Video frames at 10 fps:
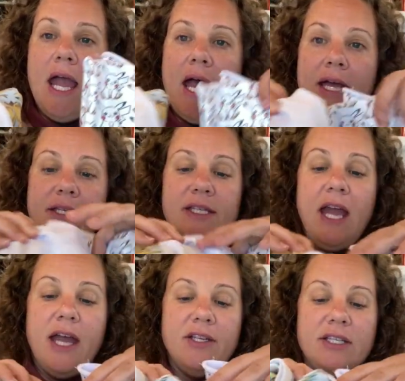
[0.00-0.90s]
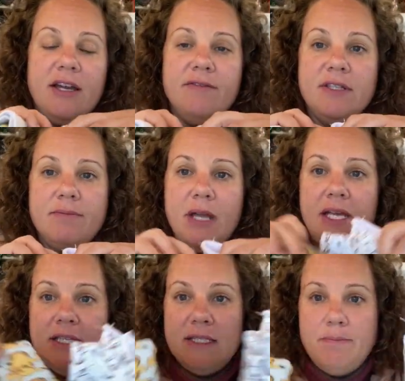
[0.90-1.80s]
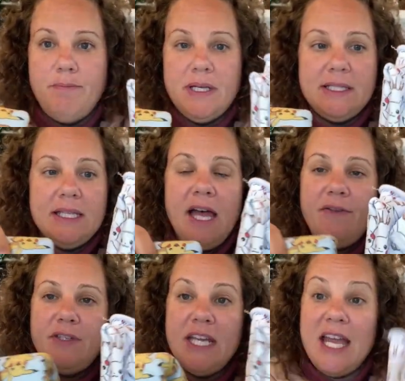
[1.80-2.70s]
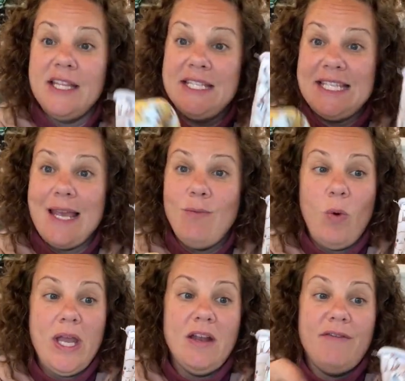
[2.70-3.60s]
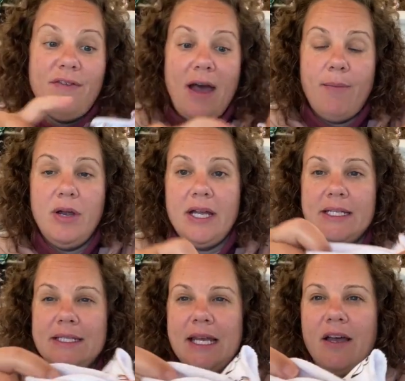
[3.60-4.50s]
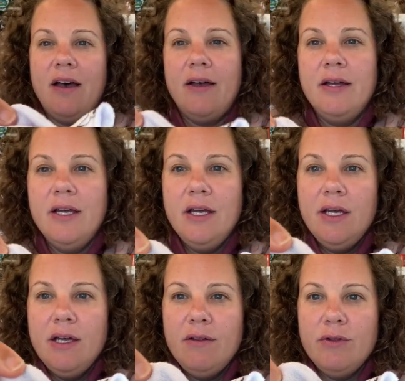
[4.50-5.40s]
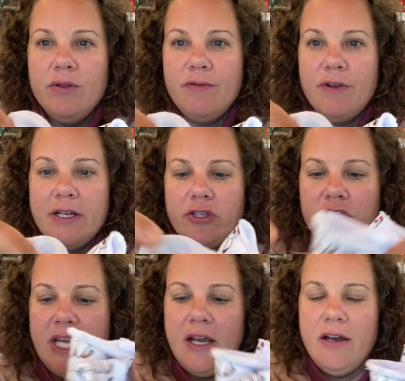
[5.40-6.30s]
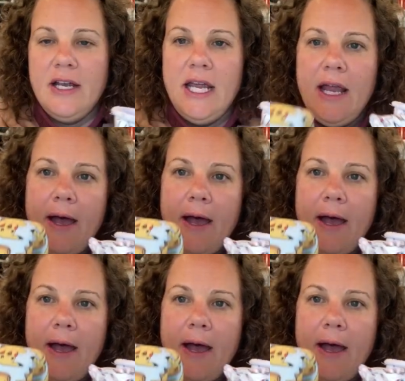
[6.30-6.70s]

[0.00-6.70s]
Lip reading: And yeah, I just have some nice bits left. Again, same weight of fabric. It's like a French terry.